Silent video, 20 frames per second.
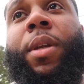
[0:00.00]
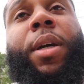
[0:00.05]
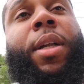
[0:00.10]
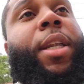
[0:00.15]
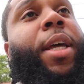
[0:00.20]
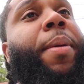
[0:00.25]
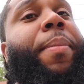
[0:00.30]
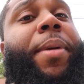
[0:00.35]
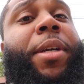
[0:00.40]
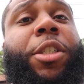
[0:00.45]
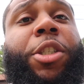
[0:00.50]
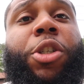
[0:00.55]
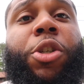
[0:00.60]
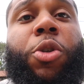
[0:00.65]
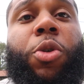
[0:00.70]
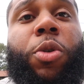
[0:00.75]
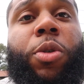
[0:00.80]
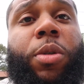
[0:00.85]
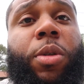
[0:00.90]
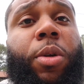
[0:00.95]
lemon
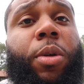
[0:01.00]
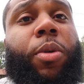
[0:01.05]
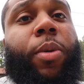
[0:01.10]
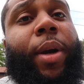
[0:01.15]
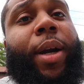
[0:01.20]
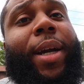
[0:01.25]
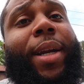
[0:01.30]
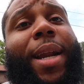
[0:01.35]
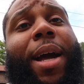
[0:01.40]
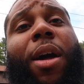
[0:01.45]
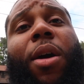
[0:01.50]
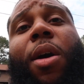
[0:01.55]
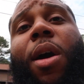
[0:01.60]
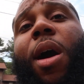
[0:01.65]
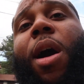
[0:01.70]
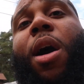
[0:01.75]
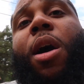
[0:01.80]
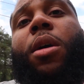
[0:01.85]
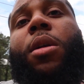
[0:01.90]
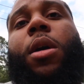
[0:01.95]
juice, green
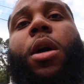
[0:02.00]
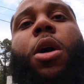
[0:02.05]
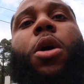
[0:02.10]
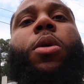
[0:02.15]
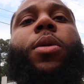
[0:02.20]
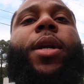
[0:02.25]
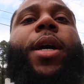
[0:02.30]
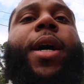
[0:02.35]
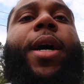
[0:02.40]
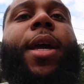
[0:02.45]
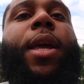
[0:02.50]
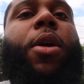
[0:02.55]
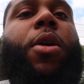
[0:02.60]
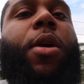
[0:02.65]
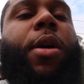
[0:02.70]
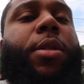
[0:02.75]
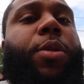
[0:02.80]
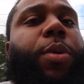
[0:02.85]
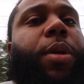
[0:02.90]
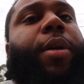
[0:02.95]
alcohol, the whole 9
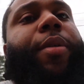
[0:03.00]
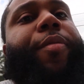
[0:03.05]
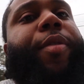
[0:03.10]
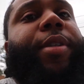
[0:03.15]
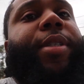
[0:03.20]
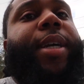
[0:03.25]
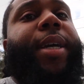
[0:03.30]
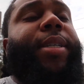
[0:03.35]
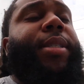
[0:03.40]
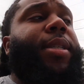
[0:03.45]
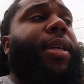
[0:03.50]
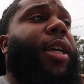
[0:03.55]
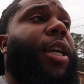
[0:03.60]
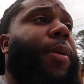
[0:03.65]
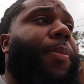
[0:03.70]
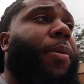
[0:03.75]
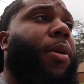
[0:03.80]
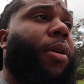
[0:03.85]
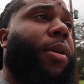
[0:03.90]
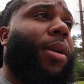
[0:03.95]
yards, whatever it takes to
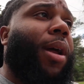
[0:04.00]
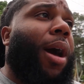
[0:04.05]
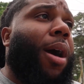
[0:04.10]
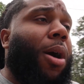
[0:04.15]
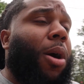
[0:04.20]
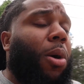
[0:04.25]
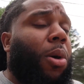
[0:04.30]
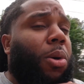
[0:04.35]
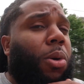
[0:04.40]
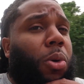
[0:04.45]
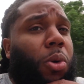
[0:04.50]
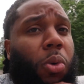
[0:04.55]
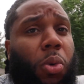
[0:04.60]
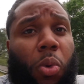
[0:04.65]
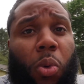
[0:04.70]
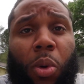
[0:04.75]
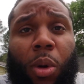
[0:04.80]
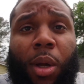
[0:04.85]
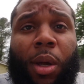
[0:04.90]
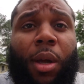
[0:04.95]
keep your dog
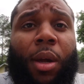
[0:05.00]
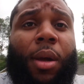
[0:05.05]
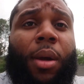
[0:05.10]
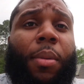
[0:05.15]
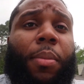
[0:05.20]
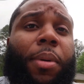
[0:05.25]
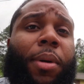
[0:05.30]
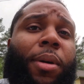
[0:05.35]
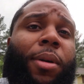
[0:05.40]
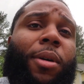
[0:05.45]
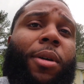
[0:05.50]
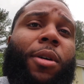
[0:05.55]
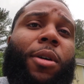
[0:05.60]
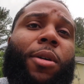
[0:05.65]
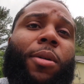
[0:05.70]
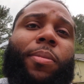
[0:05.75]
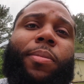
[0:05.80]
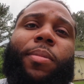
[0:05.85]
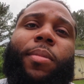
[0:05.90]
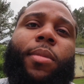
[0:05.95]
cool.
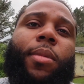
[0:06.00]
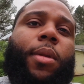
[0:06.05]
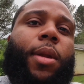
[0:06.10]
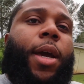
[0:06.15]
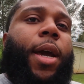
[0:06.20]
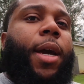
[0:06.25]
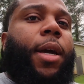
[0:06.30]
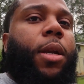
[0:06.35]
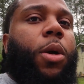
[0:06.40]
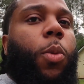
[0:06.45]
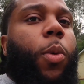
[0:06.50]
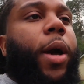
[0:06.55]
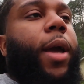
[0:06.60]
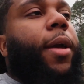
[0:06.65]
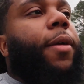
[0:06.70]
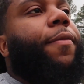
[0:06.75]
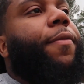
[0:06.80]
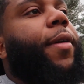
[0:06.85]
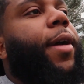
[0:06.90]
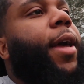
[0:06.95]
But had to
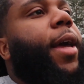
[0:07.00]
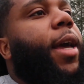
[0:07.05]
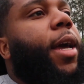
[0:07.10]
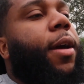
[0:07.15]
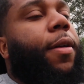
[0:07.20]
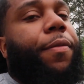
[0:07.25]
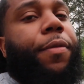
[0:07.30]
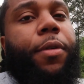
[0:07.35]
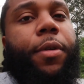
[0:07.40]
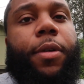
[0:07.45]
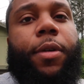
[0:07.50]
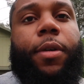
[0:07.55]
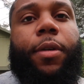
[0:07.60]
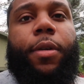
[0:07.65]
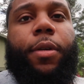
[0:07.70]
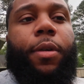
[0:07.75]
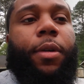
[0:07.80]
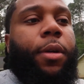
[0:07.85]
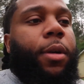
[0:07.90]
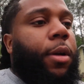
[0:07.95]
wait forever